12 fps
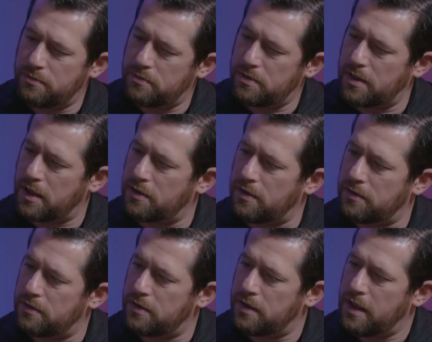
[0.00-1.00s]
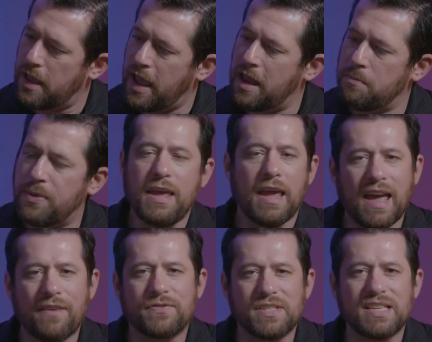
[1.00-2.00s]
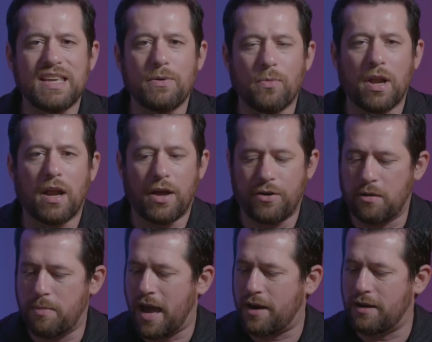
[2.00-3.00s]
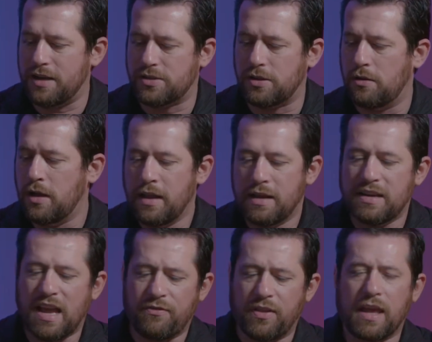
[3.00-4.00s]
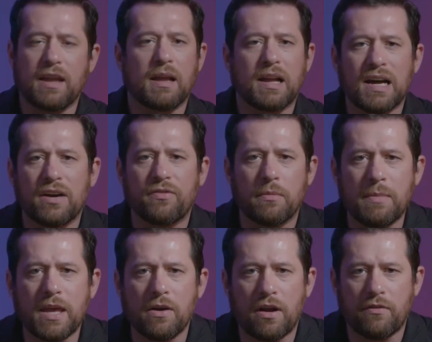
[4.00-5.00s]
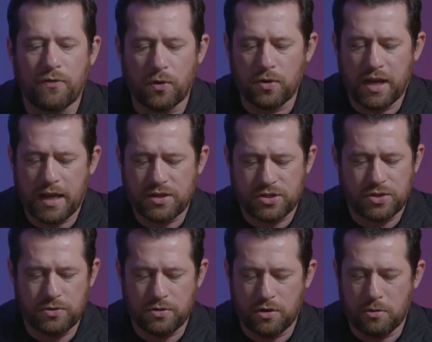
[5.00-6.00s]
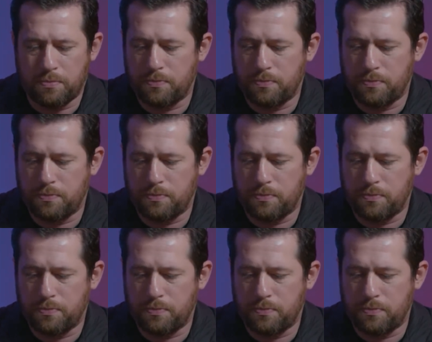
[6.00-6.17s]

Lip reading: what are they called? NPFZ100 batteries. So definitely gonna cover me on a full day shoot, no